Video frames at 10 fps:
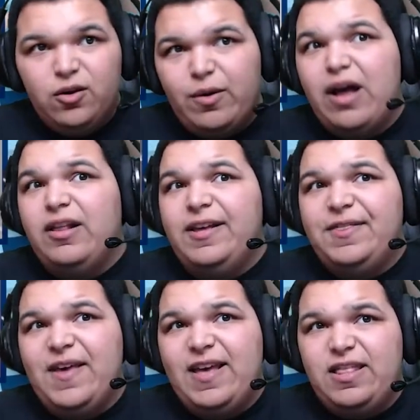
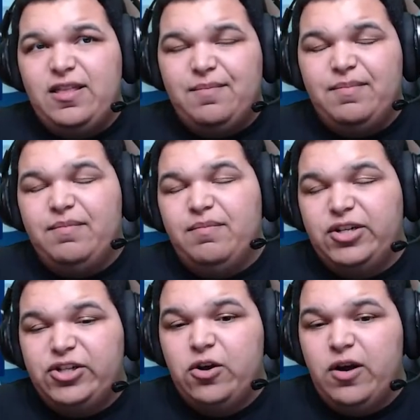Growlithe and the
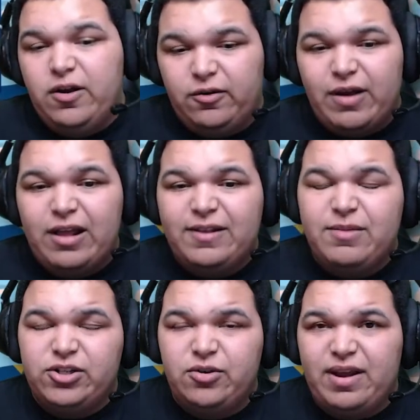Machoke, or Growlithe
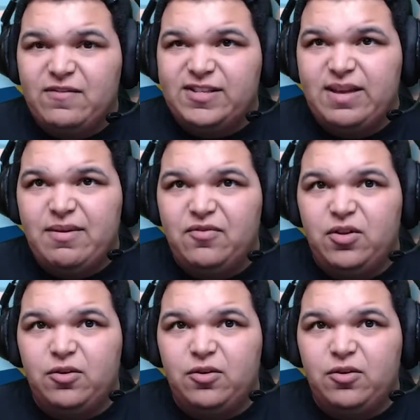and Machoke have the same